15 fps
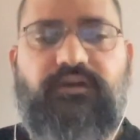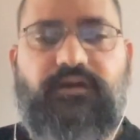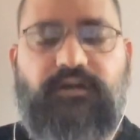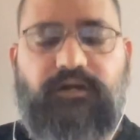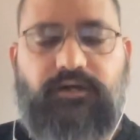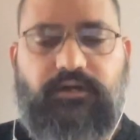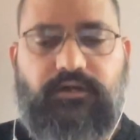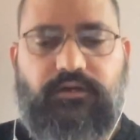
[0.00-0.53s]

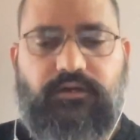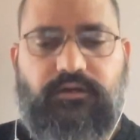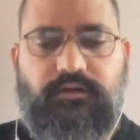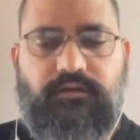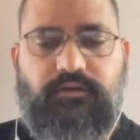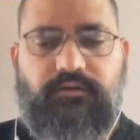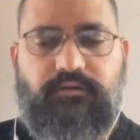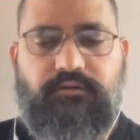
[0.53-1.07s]
uh,
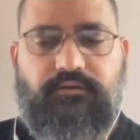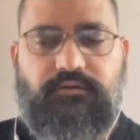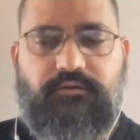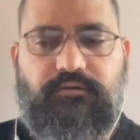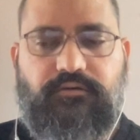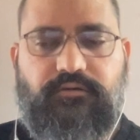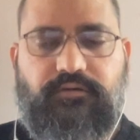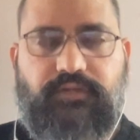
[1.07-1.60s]

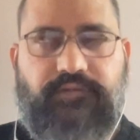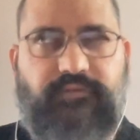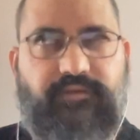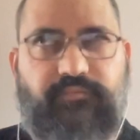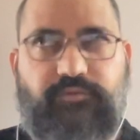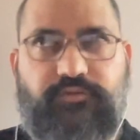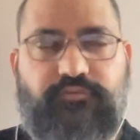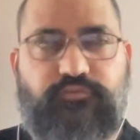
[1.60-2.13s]

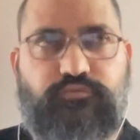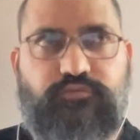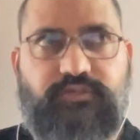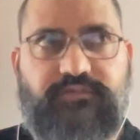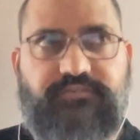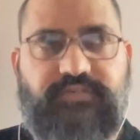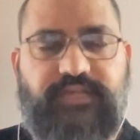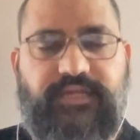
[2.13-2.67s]
November
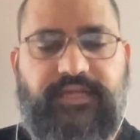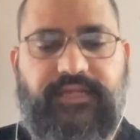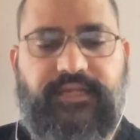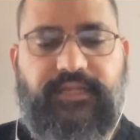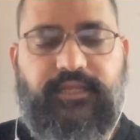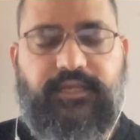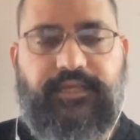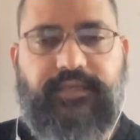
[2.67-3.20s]

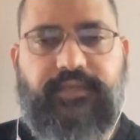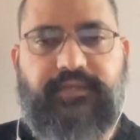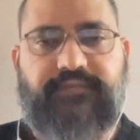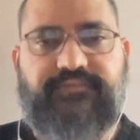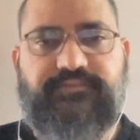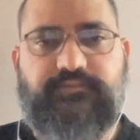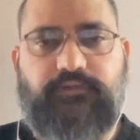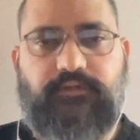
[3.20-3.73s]
2018, I
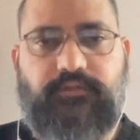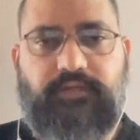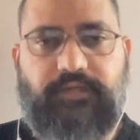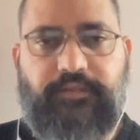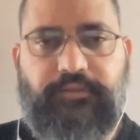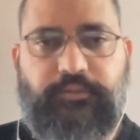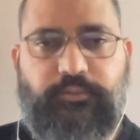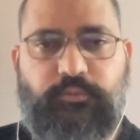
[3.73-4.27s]
guess, uh,
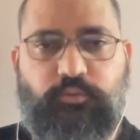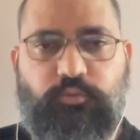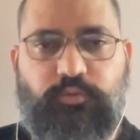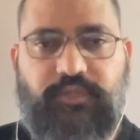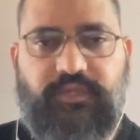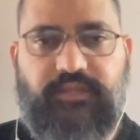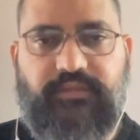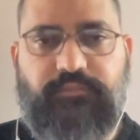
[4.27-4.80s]
Narendra
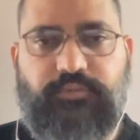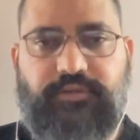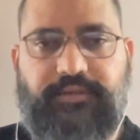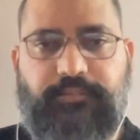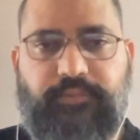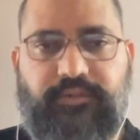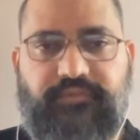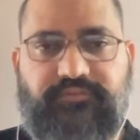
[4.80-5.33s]
Modi, the
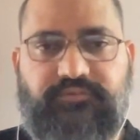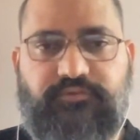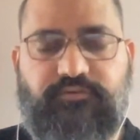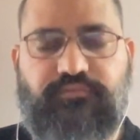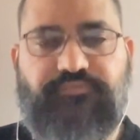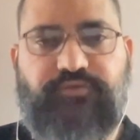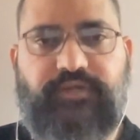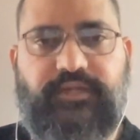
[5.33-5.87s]
Prime Minister
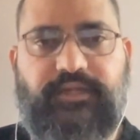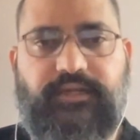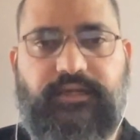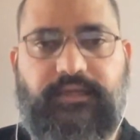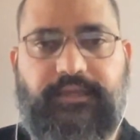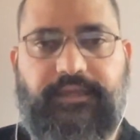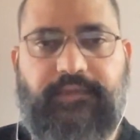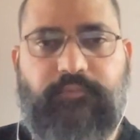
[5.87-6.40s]
of
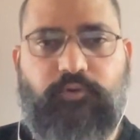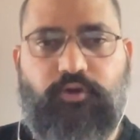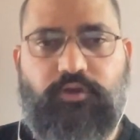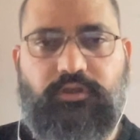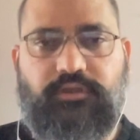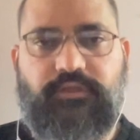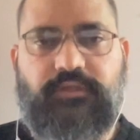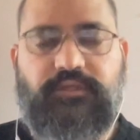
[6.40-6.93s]
India, came
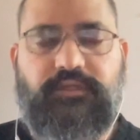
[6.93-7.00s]
on